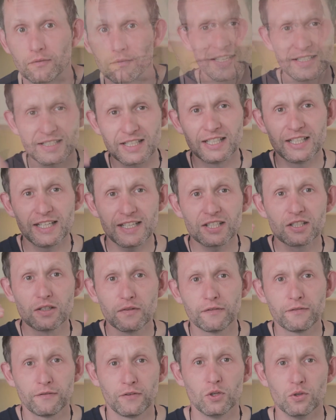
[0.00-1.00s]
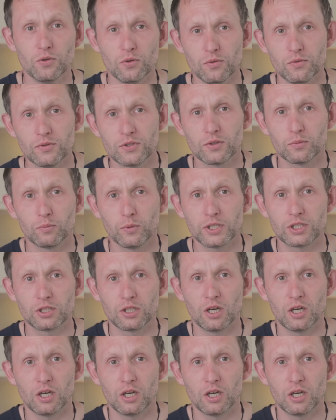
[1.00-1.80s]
there's a list of foods which